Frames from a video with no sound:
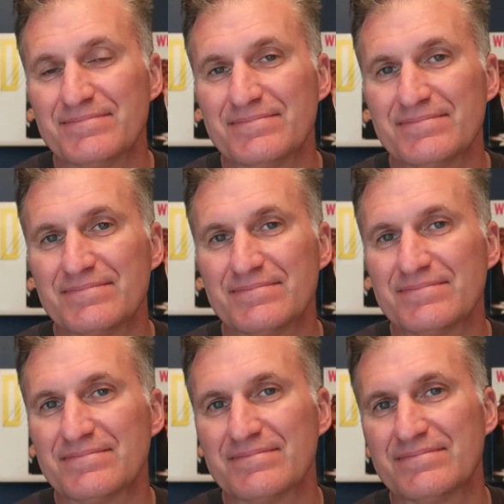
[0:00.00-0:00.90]

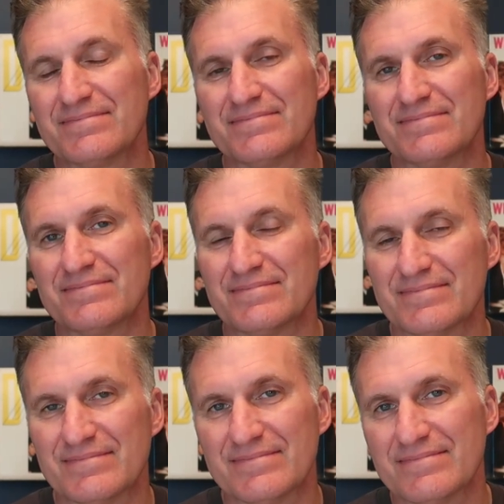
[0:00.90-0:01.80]

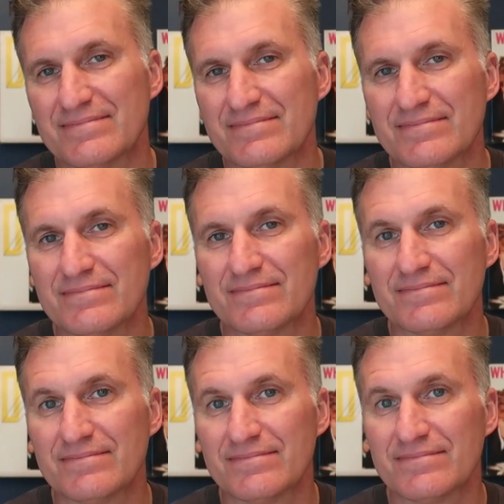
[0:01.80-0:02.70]

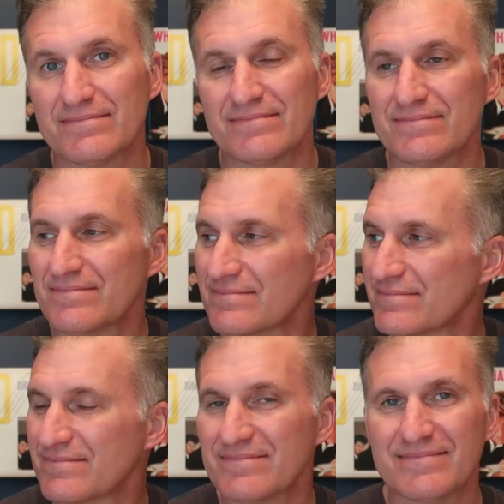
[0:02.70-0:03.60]

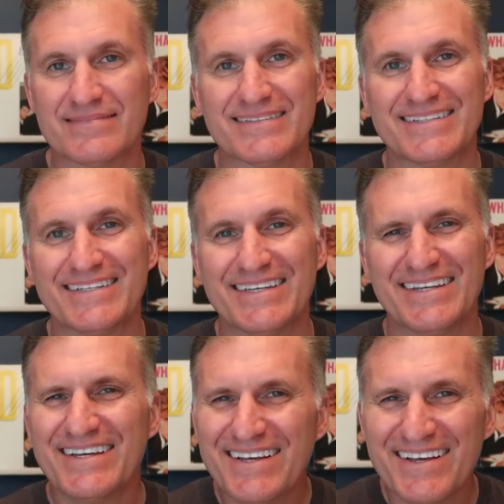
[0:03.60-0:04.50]

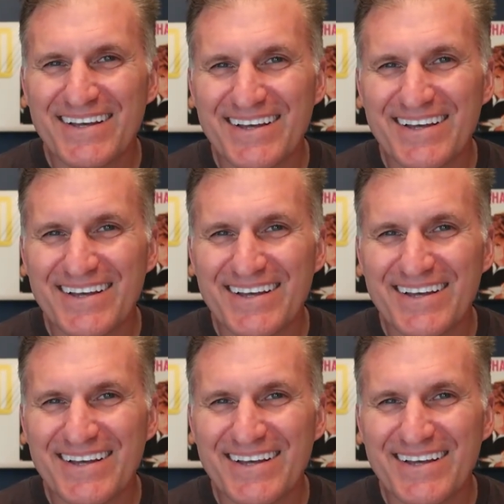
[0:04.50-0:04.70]
No words are spoken by the person on screen.